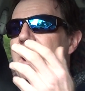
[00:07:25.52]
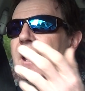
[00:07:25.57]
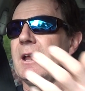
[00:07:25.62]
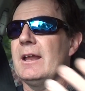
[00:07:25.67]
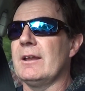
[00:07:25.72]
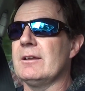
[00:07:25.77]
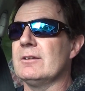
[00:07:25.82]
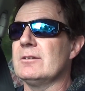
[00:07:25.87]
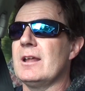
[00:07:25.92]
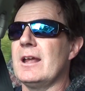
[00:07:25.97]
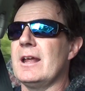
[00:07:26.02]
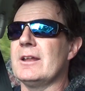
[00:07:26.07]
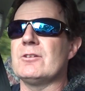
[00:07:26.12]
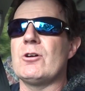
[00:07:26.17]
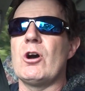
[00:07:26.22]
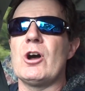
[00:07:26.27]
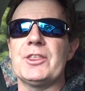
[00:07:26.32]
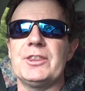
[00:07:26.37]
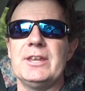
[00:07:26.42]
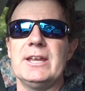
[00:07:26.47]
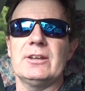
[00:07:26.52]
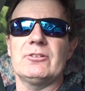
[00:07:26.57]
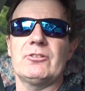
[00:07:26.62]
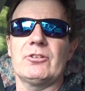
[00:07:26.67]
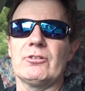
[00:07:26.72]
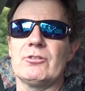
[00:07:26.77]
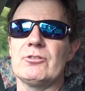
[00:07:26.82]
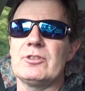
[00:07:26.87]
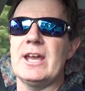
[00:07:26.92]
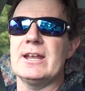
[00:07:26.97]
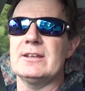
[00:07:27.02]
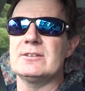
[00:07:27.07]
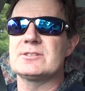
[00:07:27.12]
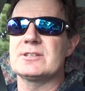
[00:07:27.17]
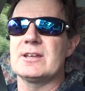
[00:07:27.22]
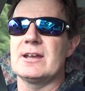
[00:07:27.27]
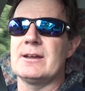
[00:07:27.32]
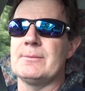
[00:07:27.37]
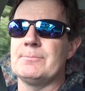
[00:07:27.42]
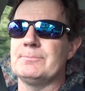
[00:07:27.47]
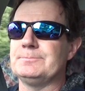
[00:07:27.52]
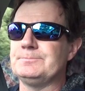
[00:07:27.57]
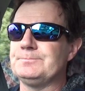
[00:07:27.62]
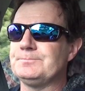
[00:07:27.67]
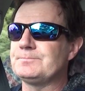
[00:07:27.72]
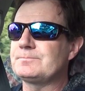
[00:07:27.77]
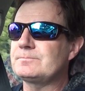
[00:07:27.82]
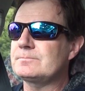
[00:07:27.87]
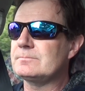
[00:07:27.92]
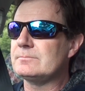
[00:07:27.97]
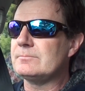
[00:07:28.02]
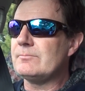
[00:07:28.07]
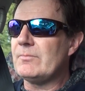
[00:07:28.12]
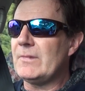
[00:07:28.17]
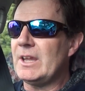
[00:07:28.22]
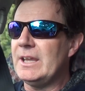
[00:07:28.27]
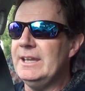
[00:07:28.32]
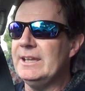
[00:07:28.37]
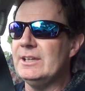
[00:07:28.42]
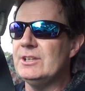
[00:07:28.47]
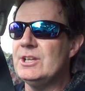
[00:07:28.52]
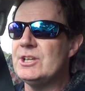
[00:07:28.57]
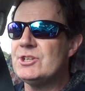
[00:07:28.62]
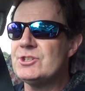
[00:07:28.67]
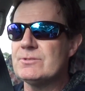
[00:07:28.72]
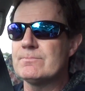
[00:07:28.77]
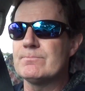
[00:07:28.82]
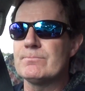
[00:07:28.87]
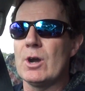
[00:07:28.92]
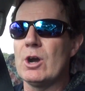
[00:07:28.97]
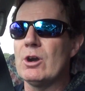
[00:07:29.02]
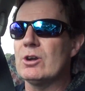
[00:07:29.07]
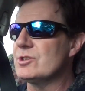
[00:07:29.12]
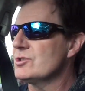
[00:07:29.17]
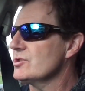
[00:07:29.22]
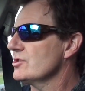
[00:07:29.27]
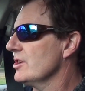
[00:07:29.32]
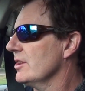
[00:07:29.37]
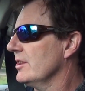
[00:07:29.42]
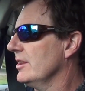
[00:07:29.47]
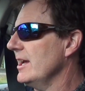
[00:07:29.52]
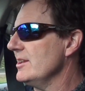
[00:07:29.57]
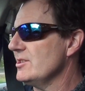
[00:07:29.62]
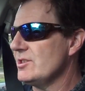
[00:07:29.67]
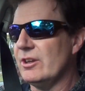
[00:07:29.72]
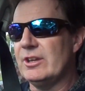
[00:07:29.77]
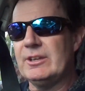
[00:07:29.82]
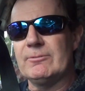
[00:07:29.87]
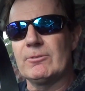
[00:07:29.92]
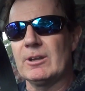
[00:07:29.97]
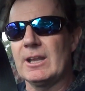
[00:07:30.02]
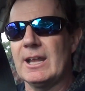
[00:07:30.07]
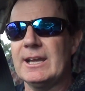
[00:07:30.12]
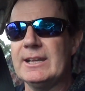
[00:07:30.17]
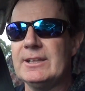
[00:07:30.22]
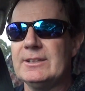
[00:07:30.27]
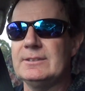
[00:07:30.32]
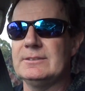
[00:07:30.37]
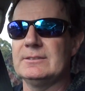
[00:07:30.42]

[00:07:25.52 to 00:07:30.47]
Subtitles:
And I think too that ignition box, that's heat related.